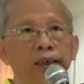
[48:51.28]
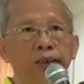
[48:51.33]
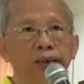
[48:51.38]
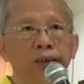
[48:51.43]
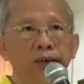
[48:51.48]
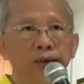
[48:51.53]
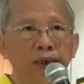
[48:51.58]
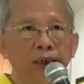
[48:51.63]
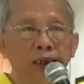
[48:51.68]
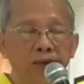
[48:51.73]

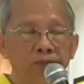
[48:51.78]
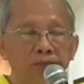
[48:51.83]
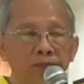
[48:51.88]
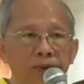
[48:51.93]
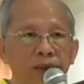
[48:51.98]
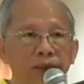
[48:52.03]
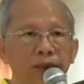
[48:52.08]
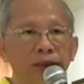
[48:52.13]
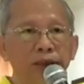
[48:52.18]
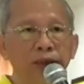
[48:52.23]
or the
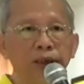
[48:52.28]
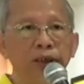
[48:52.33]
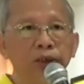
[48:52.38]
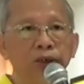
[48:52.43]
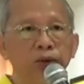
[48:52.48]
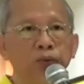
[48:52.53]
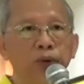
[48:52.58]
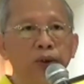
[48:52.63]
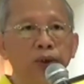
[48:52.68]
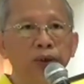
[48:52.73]
ambition
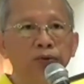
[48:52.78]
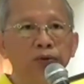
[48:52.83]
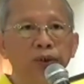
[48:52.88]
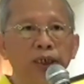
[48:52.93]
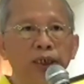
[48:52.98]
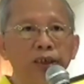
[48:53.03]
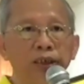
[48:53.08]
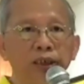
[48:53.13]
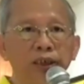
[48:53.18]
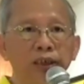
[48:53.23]
you want to
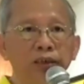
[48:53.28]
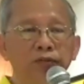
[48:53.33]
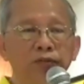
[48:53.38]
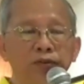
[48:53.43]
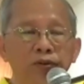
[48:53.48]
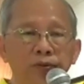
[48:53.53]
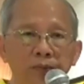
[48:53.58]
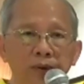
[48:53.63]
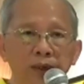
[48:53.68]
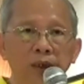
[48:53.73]
achieve,
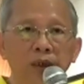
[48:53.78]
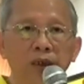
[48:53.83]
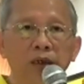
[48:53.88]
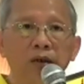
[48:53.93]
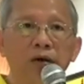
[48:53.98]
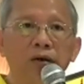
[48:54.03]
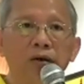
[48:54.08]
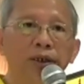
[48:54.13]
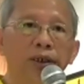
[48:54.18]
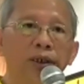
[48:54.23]
to be a
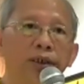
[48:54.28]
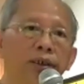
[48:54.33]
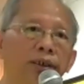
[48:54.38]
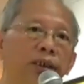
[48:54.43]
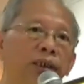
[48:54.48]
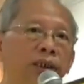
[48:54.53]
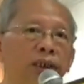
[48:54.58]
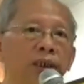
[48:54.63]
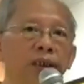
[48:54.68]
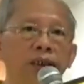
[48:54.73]
lawyer,
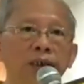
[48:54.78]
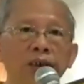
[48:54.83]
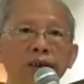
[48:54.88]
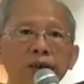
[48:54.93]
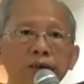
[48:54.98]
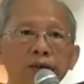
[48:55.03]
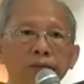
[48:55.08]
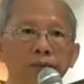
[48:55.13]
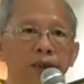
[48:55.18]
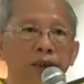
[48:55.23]

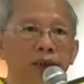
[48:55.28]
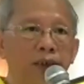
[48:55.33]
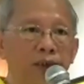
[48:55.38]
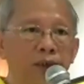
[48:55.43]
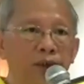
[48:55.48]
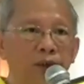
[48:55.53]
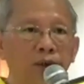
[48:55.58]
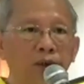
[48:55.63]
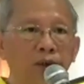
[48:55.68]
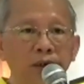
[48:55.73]
to be a
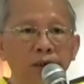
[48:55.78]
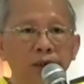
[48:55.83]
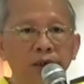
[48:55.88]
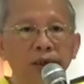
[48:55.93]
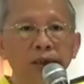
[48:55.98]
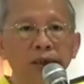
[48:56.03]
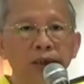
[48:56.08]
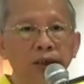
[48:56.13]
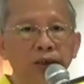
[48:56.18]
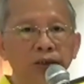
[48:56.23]

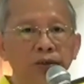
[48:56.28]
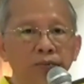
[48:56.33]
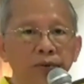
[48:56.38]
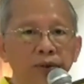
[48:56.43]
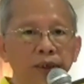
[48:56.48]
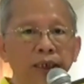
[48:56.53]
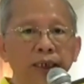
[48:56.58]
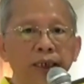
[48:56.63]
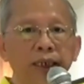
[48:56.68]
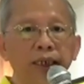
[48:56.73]
doctor, to
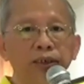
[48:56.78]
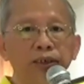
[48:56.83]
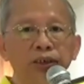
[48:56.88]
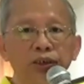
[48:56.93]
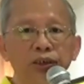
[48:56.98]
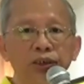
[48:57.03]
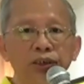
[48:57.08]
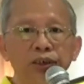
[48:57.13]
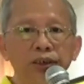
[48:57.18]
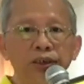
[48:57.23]
be an
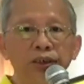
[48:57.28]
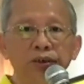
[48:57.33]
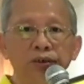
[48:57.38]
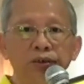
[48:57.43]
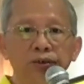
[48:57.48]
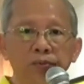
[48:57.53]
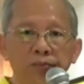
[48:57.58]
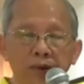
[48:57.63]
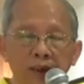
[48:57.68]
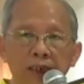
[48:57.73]
engineer, or
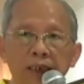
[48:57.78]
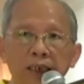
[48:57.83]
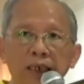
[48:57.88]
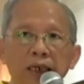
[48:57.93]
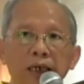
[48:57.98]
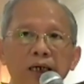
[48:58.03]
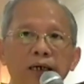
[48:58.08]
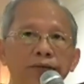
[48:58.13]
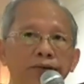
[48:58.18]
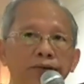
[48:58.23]
to be an
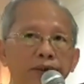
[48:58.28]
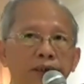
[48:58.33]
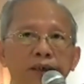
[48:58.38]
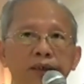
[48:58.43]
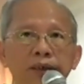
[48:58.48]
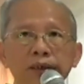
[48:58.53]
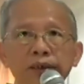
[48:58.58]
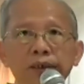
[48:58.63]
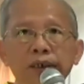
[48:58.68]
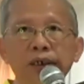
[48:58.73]

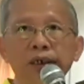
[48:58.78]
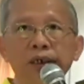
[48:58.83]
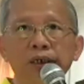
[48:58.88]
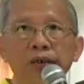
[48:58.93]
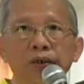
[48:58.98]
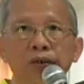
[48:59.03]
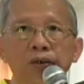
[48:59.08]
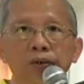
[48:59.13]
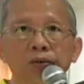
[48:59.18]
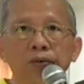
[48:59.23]
accountant,
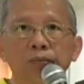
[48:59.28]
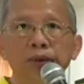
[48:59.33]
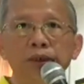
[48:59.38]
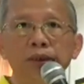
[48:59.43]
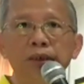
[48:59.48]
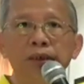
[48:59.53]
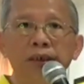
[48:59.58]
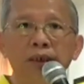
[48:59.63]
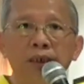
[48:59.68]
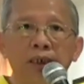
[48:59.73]
or to
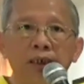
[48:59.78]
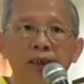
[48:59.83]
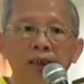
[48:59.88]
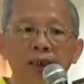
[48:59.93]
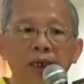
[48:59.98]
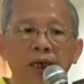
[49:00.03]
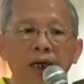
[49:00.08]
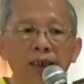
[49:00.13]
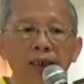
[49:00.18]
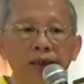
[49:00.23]
be
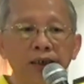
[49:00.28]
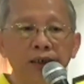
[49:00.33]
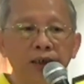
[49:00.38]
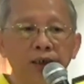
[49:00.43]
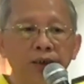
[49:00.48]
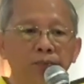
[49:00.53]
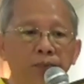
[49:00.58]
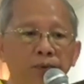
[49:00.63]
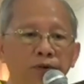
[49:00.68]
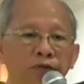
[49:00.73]
an
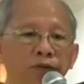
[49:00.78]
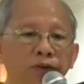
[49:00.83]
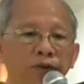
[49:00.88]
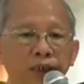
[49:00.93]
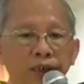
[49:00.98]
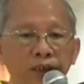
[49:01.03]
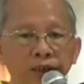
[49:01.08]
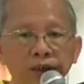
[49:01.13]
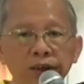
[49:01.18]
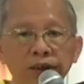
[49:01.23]
IT
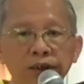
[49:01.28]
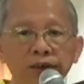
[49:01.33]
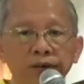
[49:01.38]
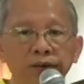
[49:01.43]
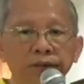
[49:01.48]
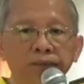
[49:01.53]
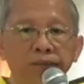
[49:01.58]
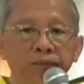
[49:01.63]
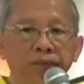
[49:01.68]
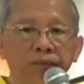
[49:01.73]
professional,